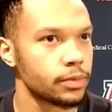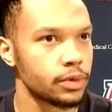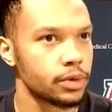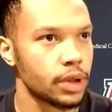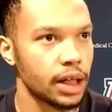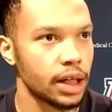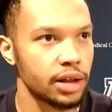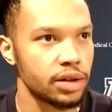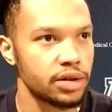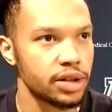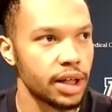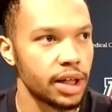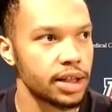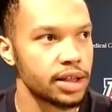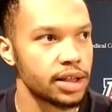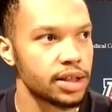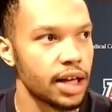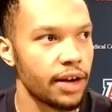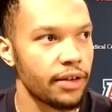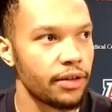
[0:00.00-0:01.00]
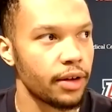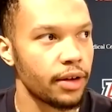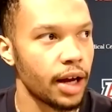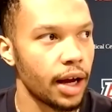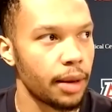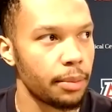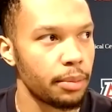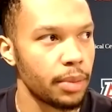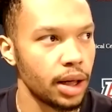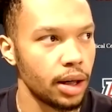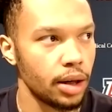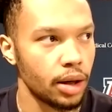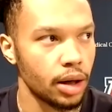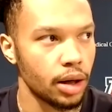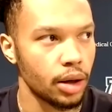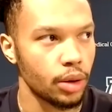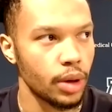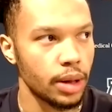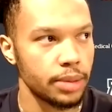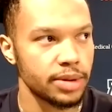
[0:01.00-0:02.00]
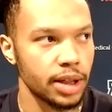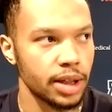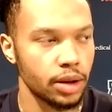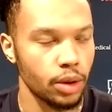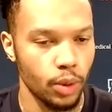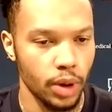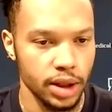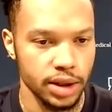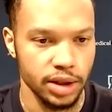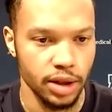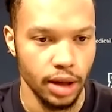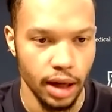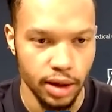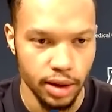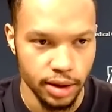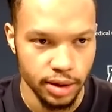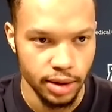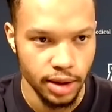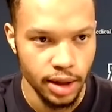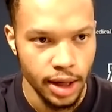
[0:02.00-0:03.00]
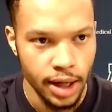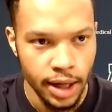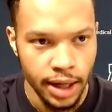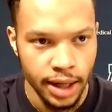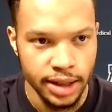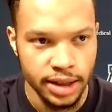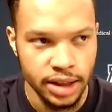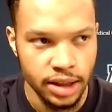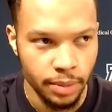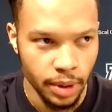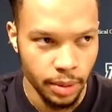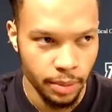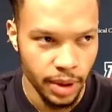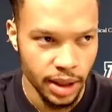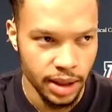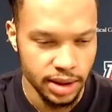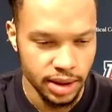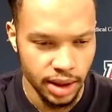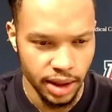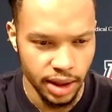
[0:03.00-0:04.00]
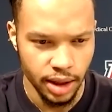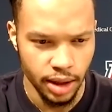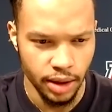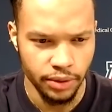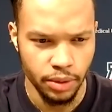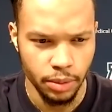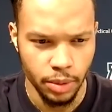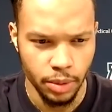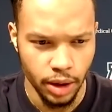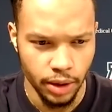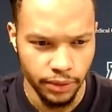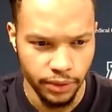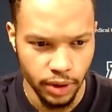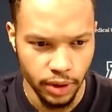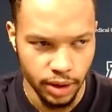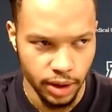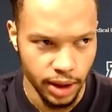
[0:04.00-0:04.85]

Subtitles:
Like you said, just haven't had many reps at the one, so it took me a minute to get comfortable, I feel,